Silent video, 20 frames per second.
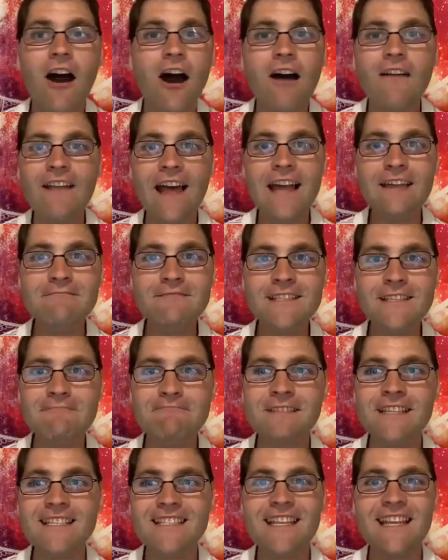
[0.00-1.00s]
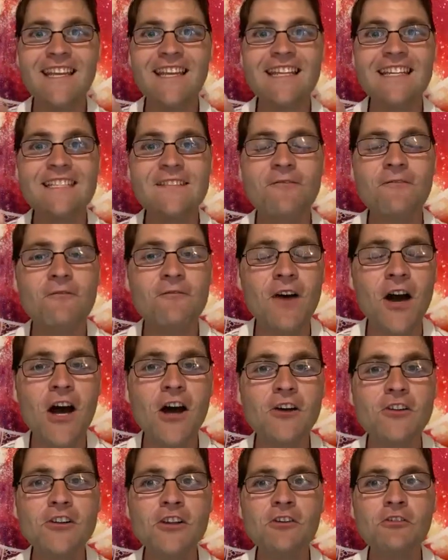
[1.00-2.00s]
All I'm simply saying is
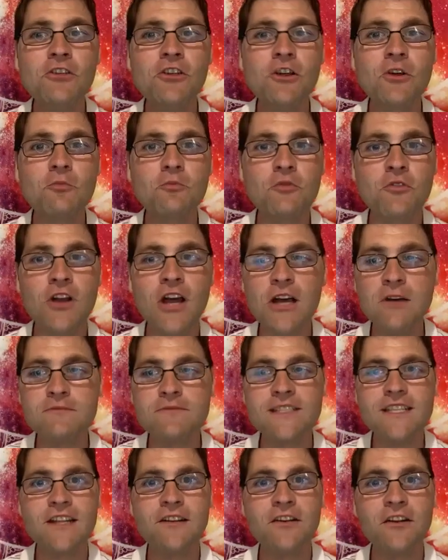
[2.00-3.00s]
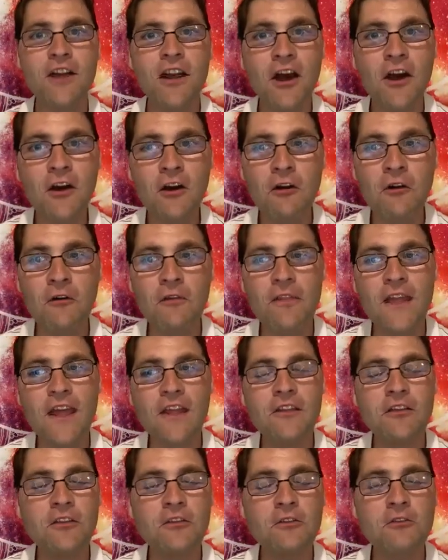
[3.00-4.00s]
follow your prompts and know
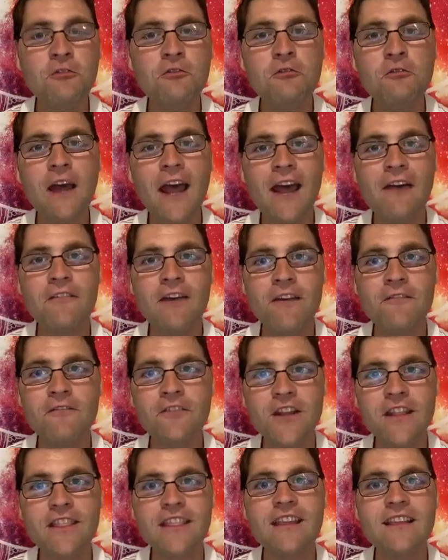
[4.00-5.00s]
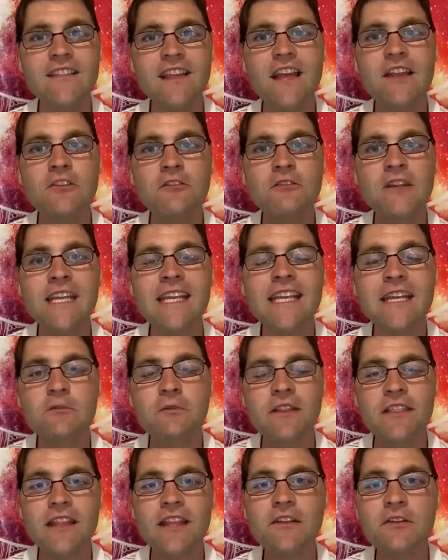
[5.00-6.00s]
that you have everything that you need
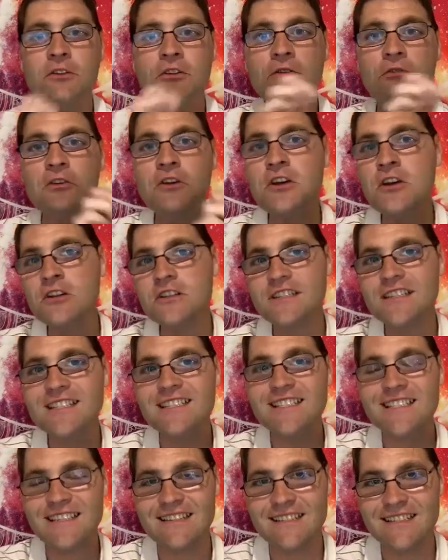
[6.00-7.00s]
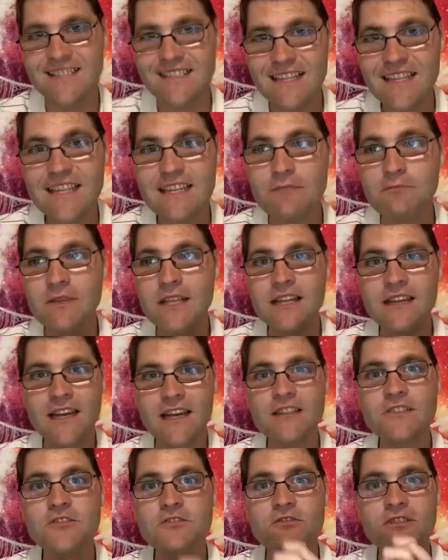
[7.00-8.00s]
within you to succeed
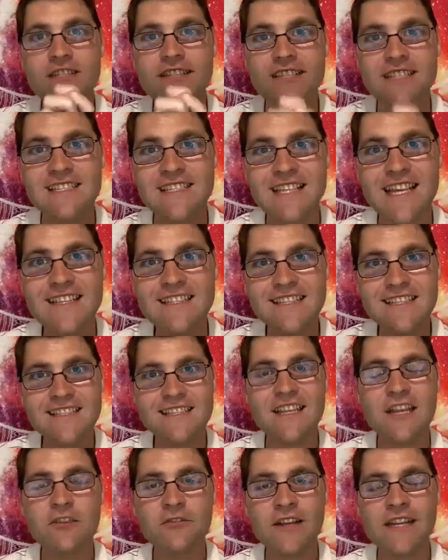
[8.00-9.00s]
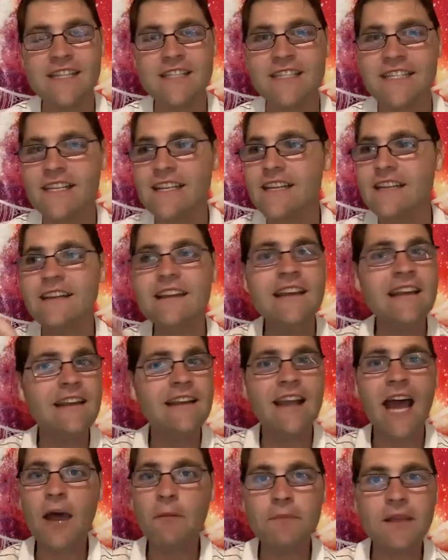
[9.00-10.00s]
because your success is guaranteed,
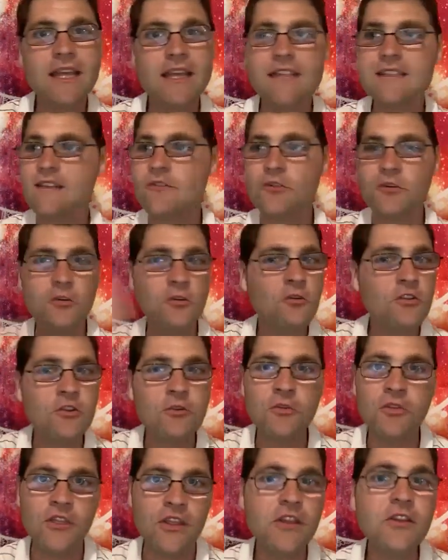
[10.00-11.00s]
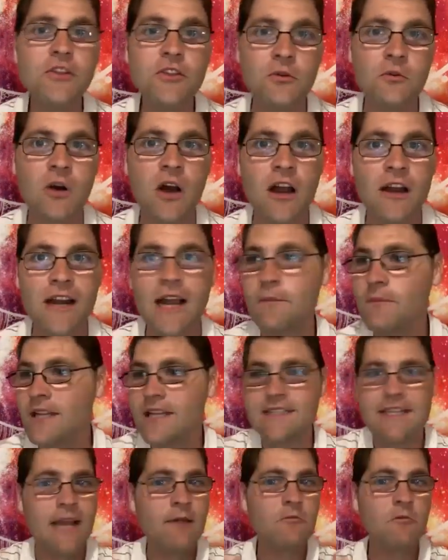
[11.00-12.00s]
not because of who you think you are, not
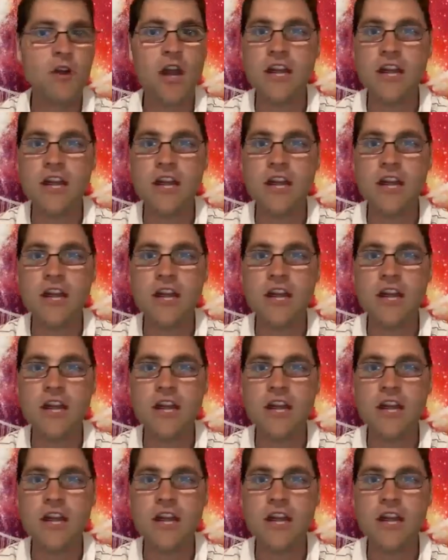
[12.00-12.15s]
because I'm